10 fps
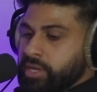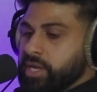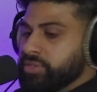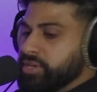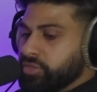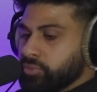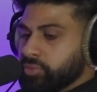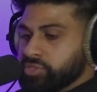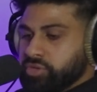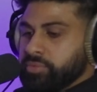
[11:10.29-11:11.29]
and the death
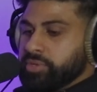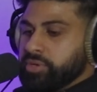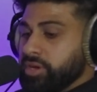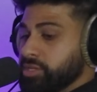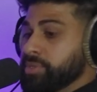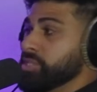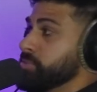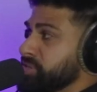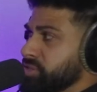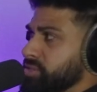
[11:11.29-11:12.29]
was determined not to be
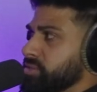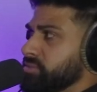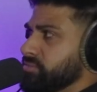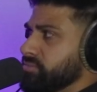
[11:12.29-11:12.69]
suspicious.